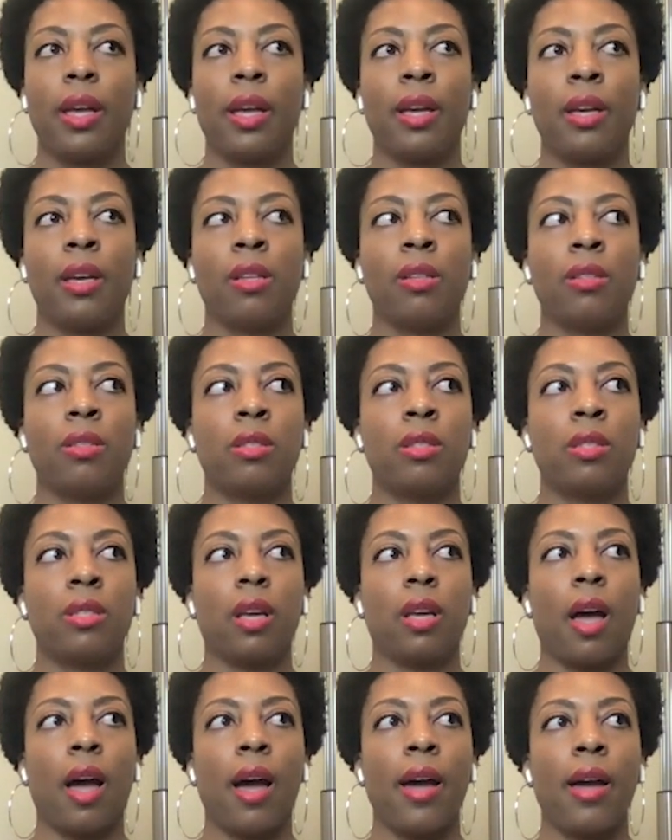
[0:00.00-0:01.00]
And
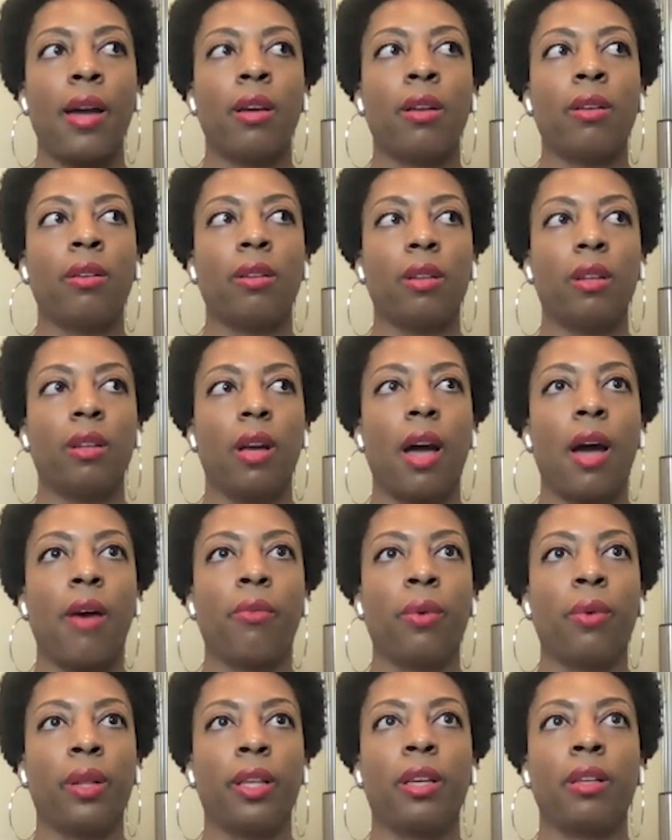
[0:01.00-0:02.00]
I
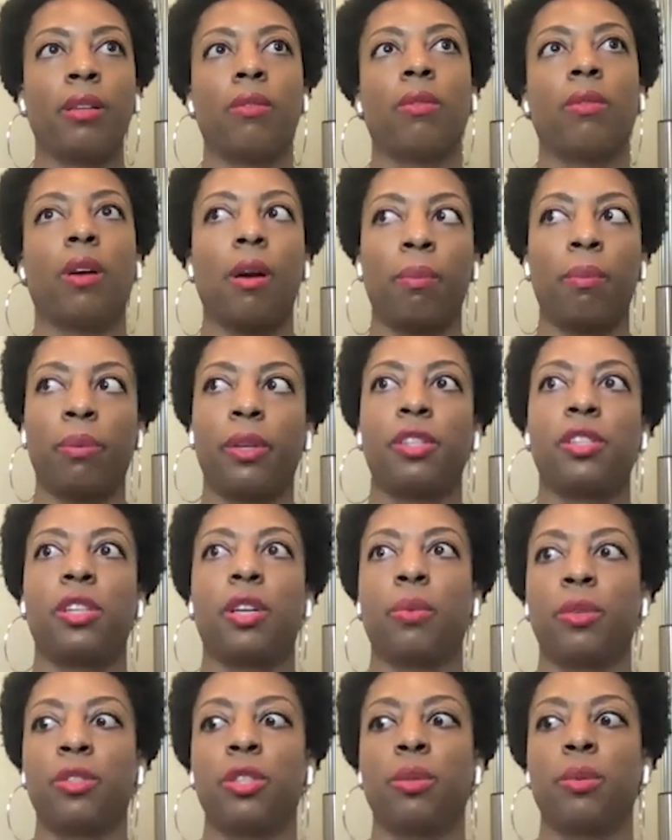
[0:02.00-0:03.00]
really appreciate
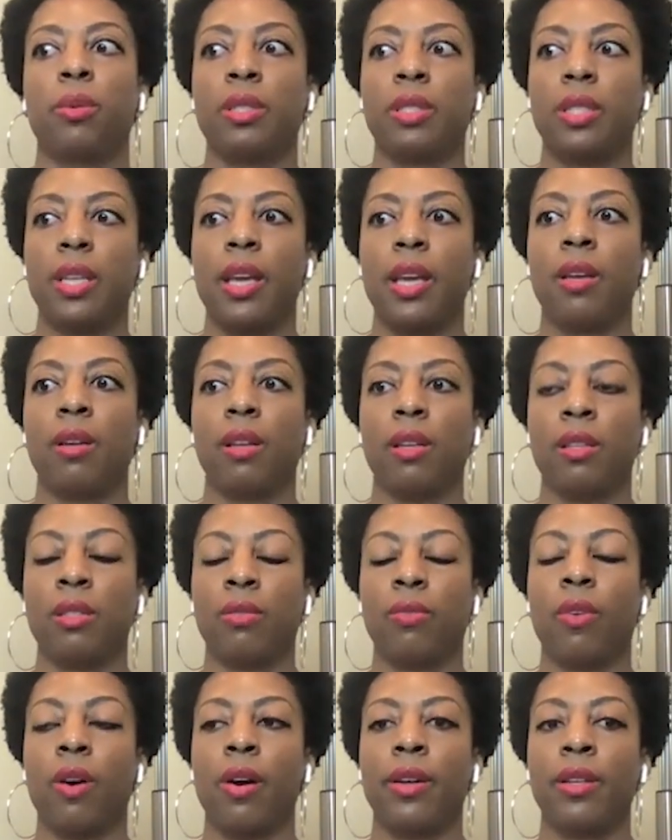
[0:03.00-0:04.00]
what you were saying as
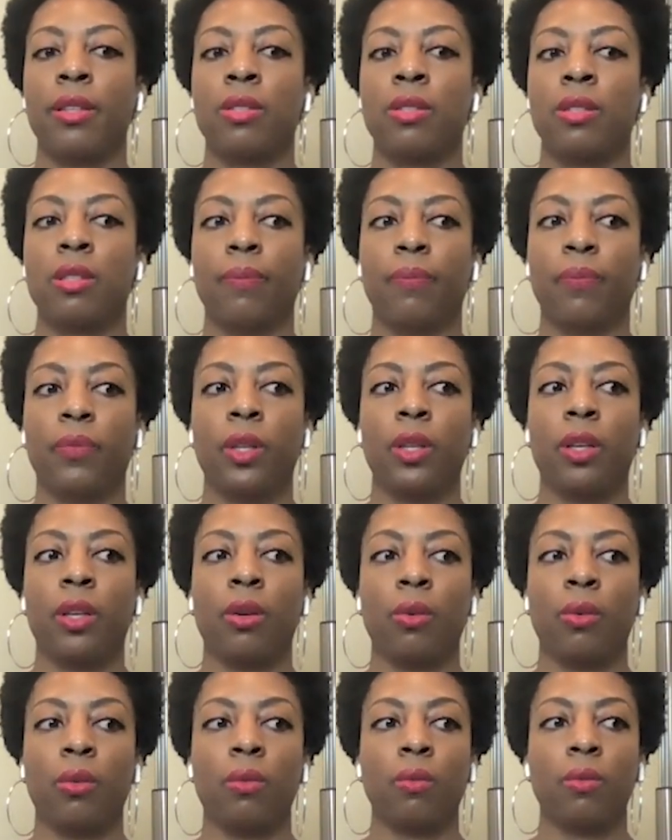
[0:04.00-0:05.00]
far as,
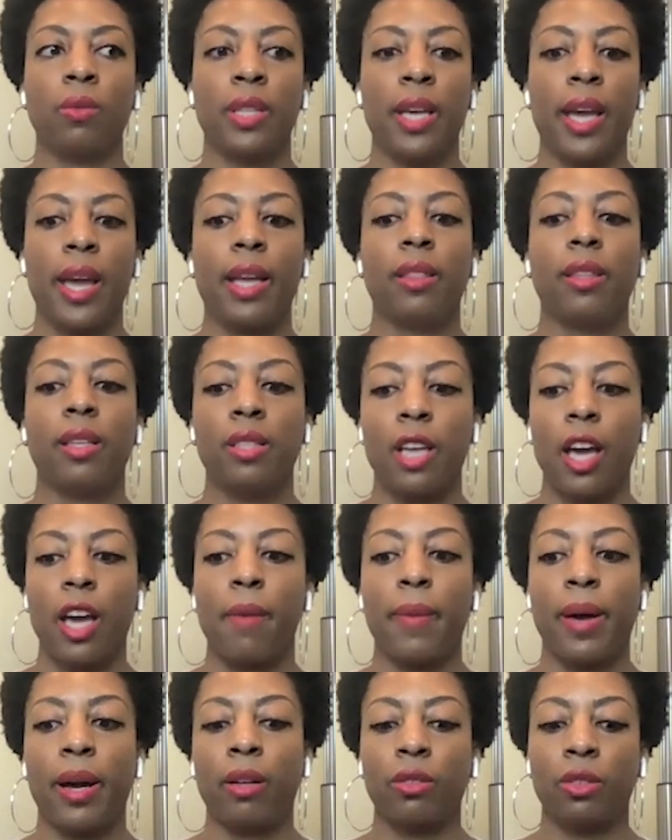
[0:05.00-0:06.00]
taking the
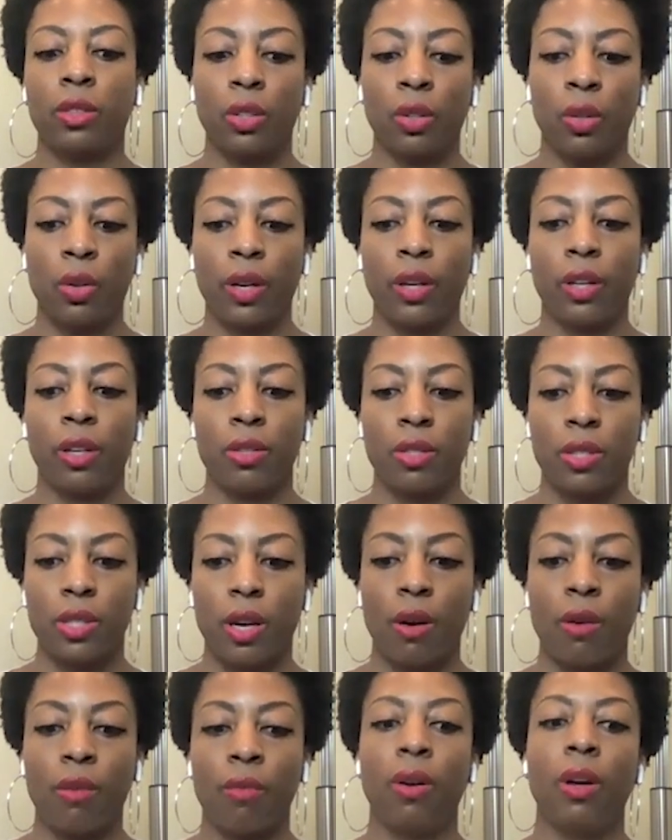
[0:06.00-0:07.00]
time out to look at
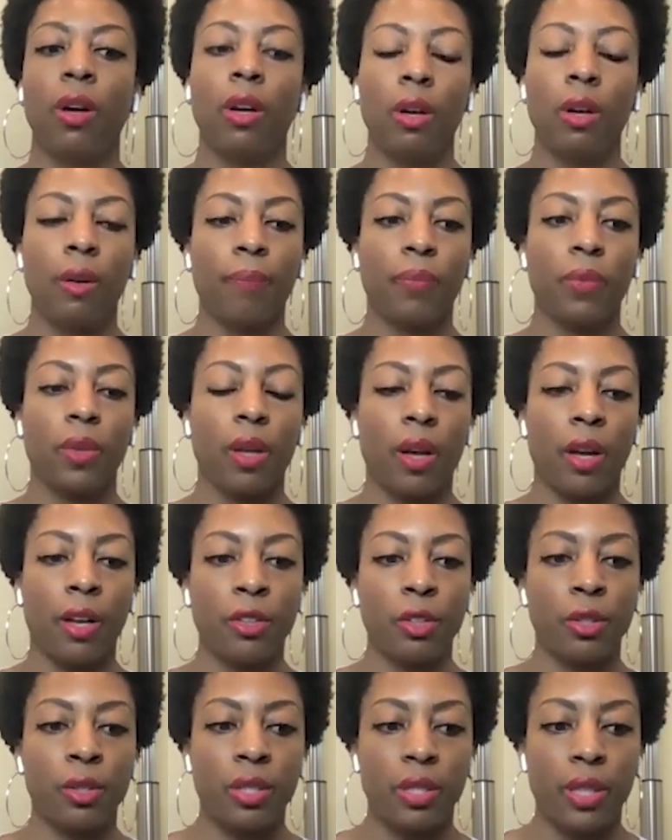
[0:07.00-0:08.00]
yourself,
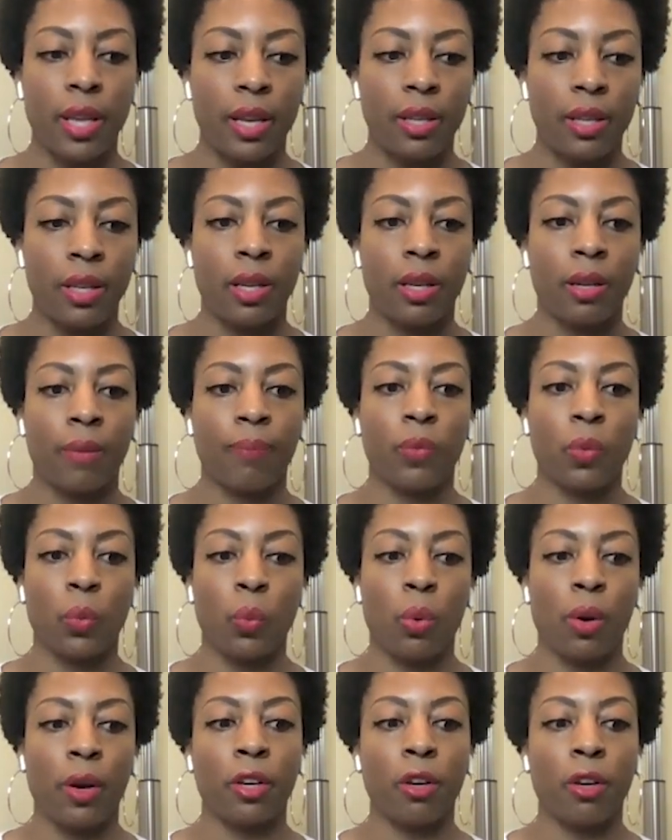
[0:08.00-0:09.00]
understanding
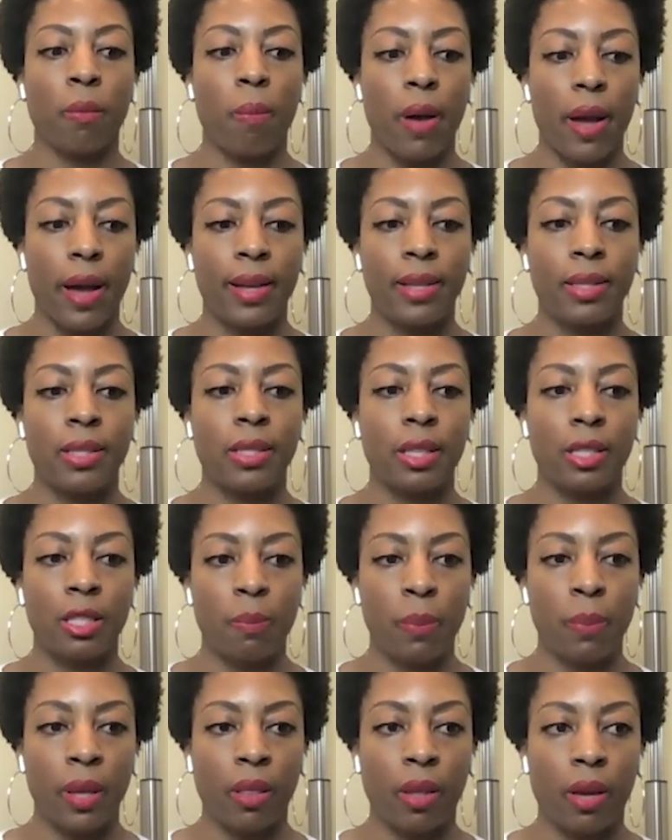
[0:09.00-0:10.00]
what your past has
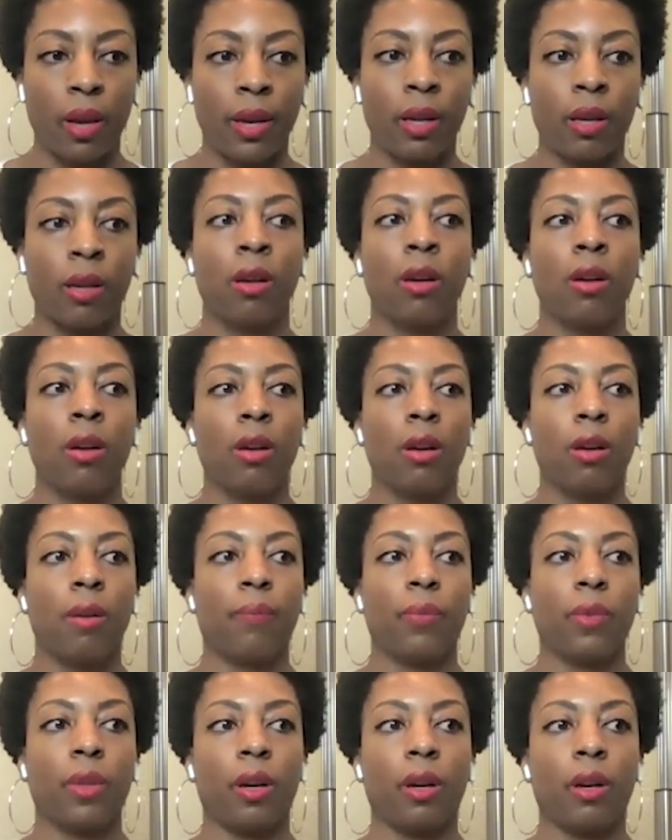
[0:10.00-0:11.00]
been like,
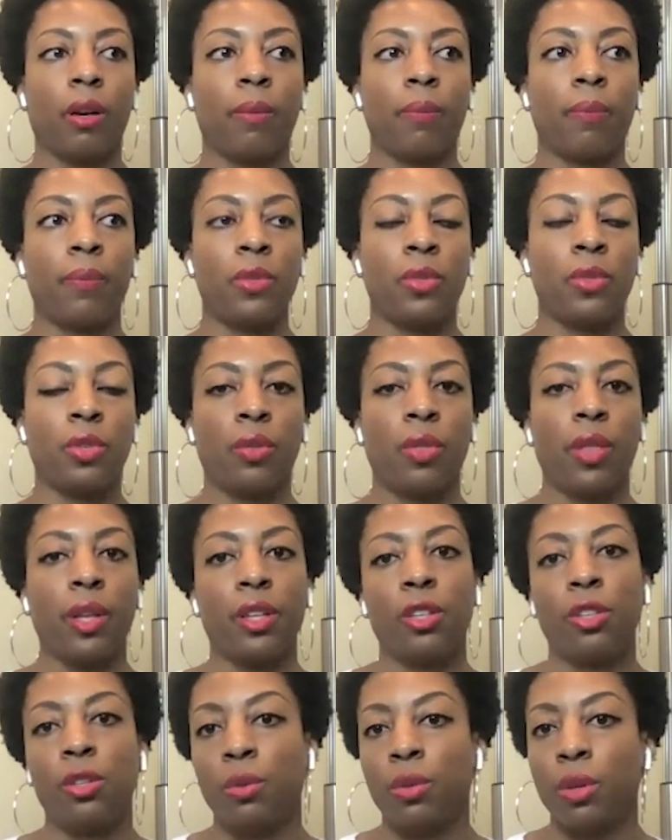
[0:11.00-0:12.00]
so that
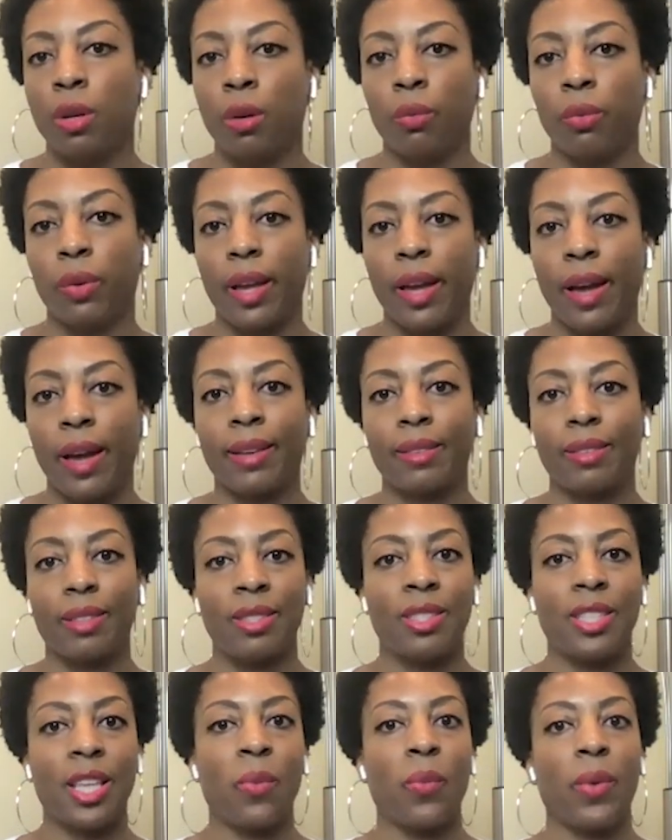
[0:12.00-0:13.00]
you don't react the
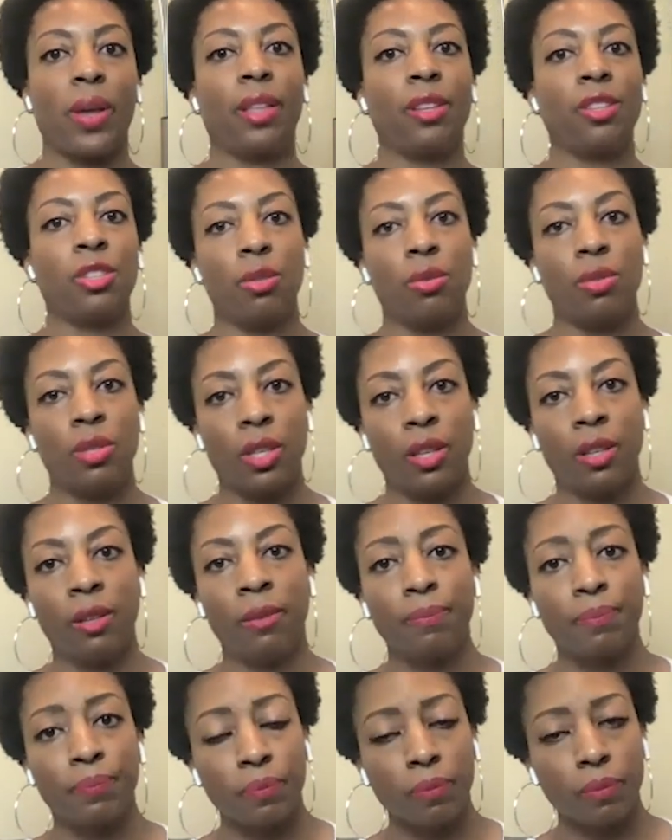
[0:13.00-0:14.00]
same way that you did
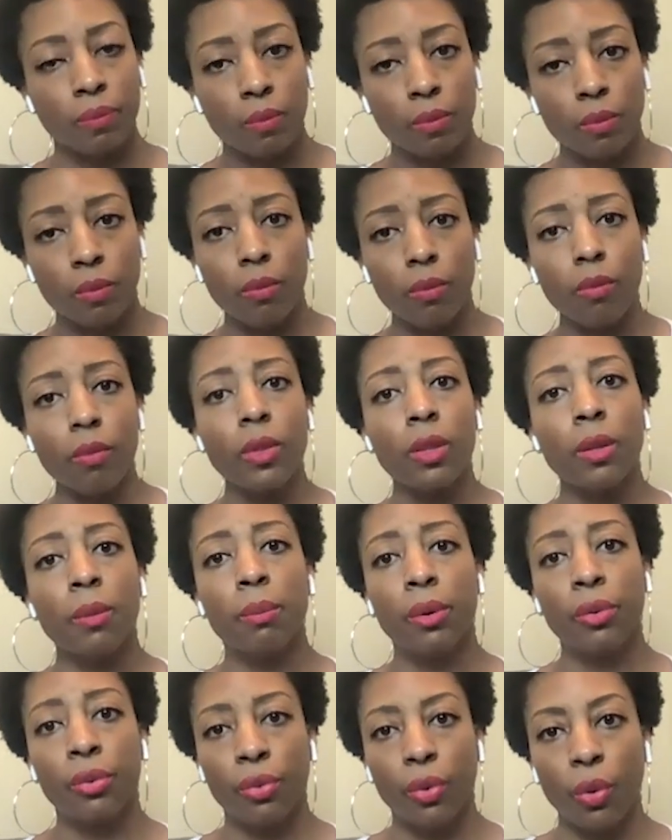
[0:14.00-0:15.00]

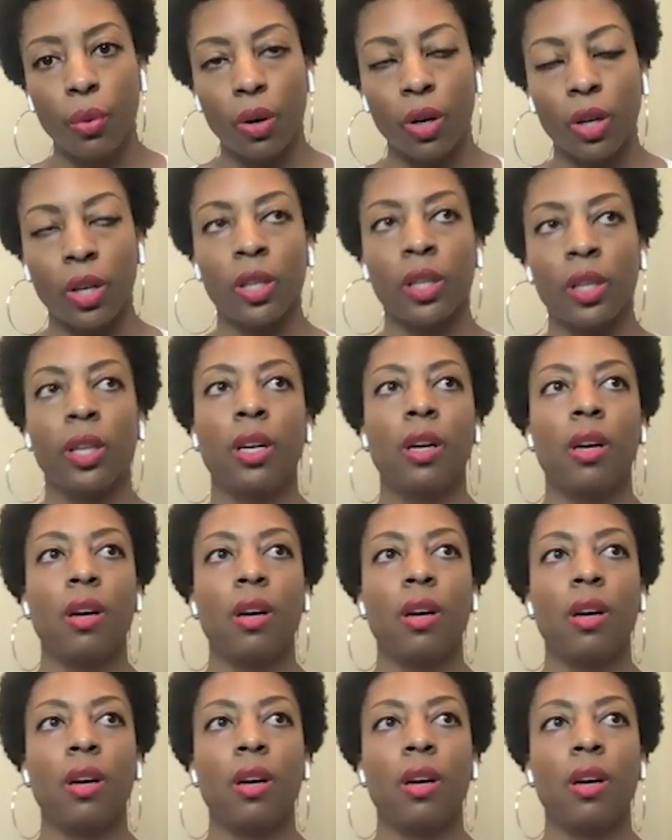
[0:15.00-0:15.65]
before.